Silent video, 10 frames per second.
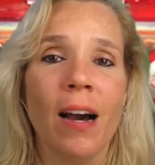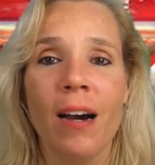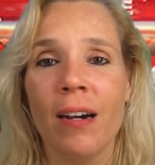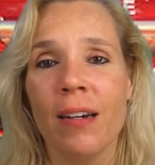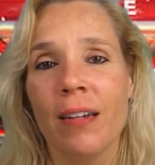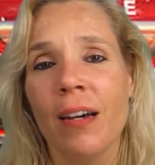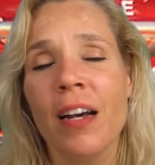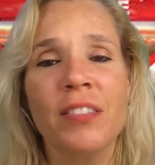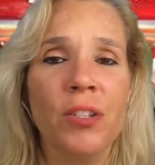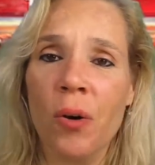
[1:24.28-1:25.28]
Uh,
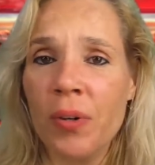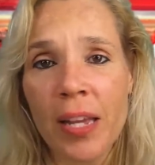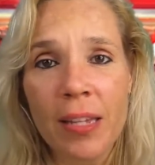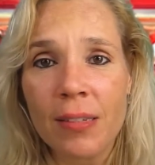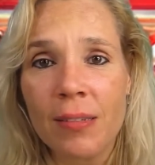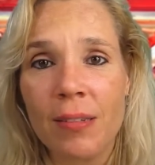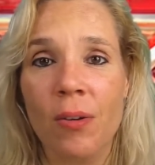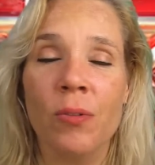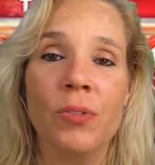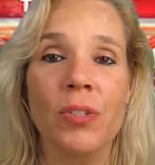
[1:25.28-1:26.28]
Adonis
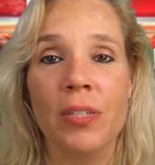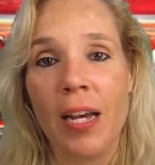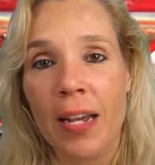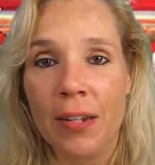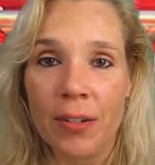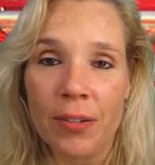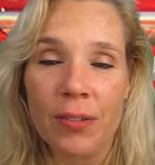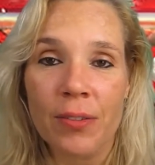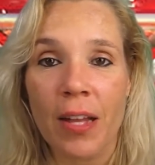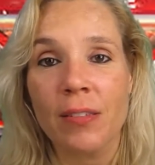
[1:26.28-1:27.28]
owns a
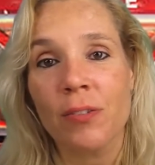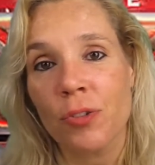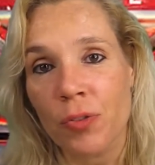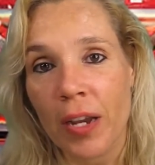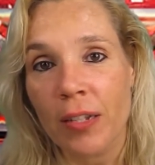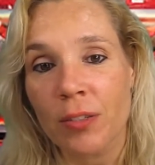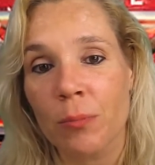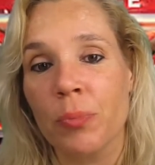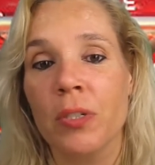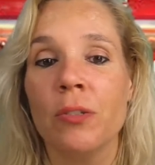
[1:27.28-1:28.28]
diner. That's a stretch.
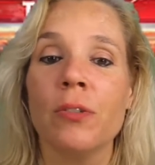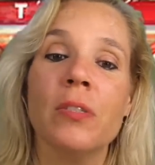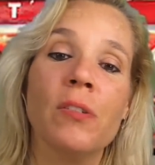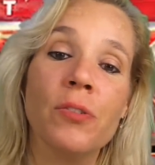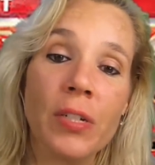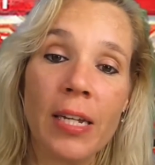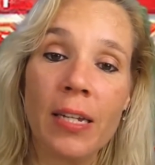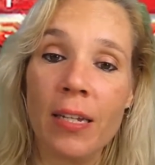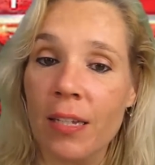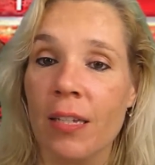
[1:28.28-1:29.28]
I'm pretty sure he's
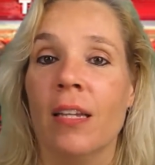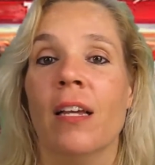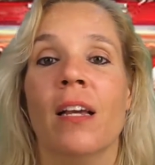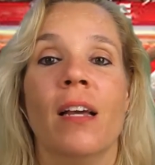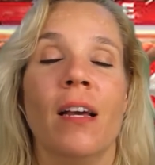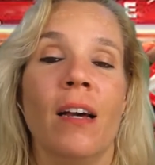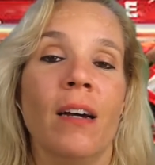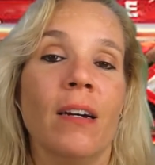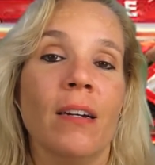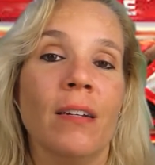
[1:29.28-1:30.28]
Greek.
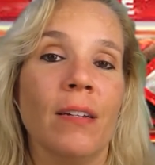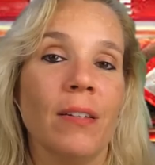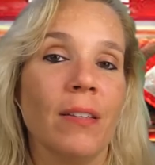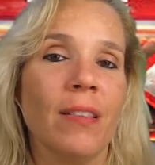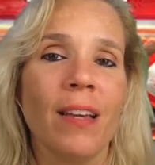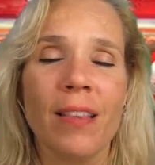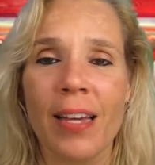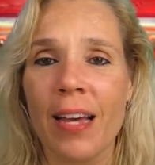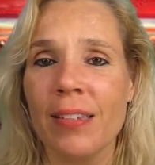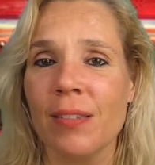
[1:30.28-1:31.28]
Uh, the other
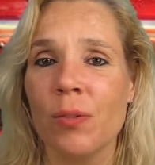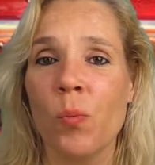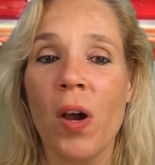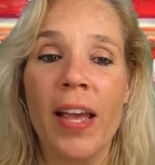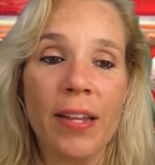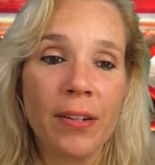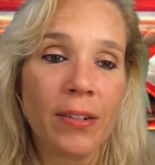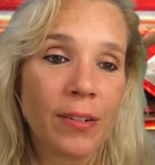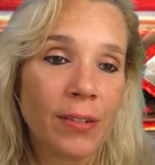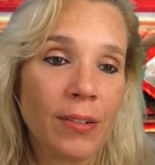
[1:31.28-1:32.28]
guy is his
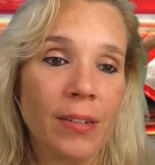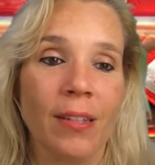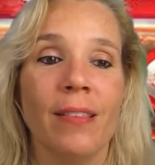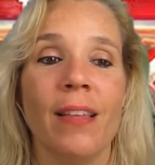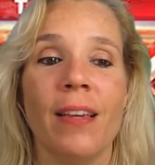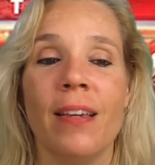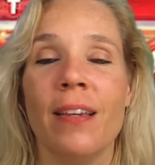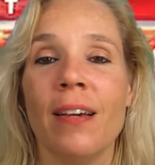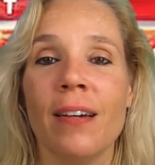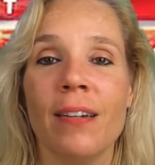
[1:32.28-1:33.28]
waiter.
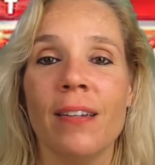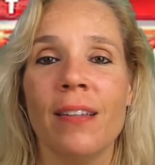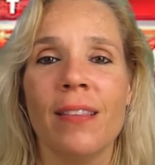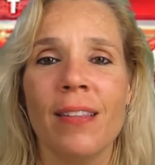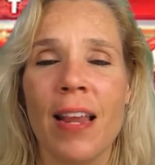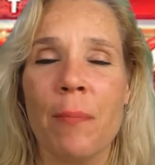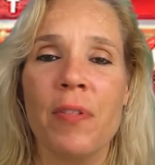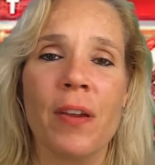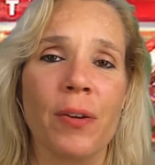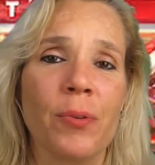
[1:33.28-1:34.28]
They, uh, the name
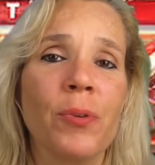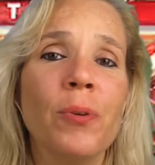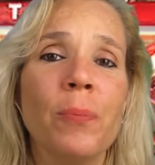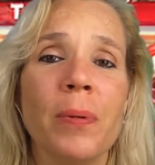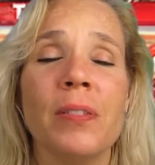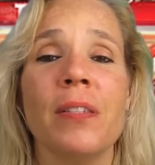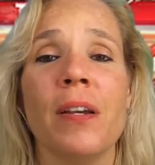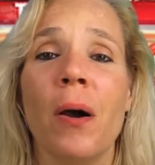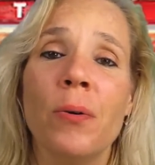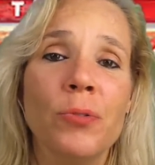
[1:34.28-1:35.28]
of their group is
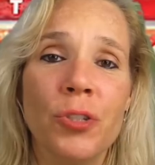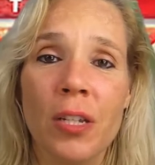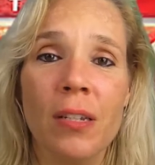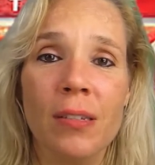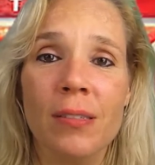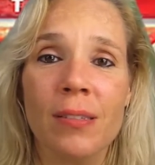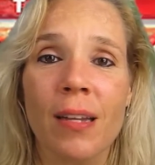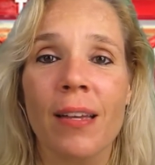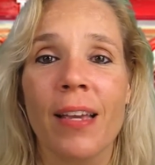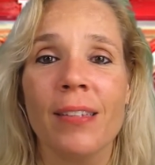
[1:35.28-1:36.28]
the OGs.
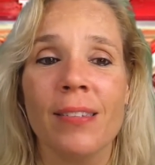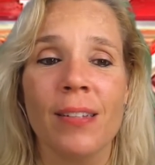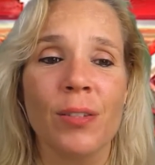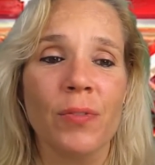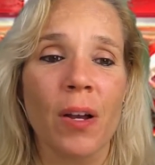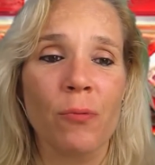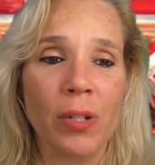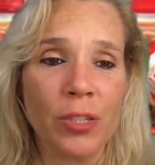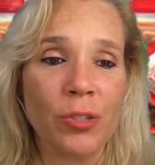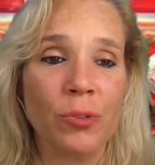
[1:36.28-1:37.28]
I guess that's
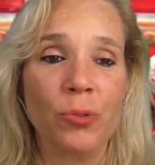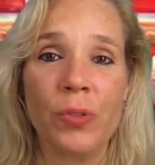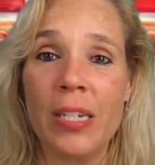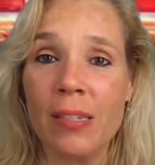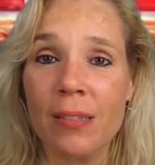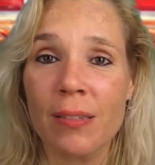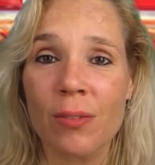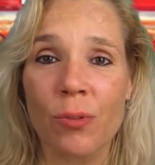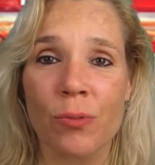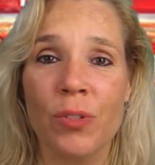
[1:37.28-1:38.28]
Original Grease
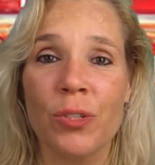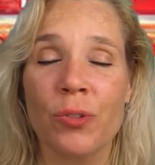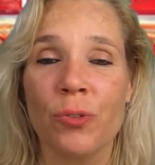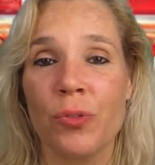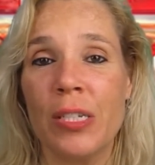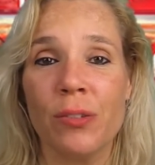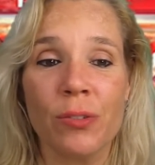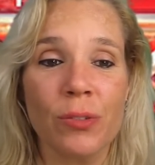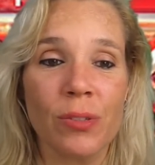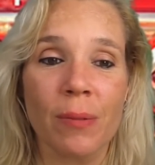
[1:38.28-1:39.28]
or Original
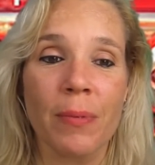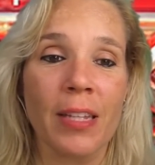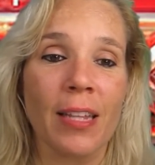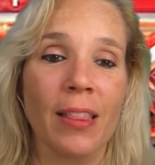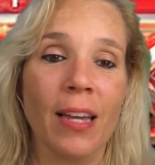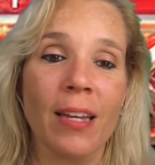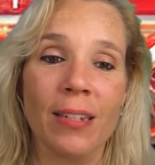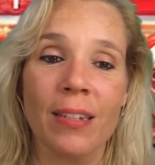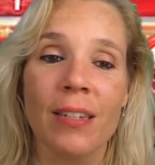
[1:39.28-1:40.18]
Greasers, something like that.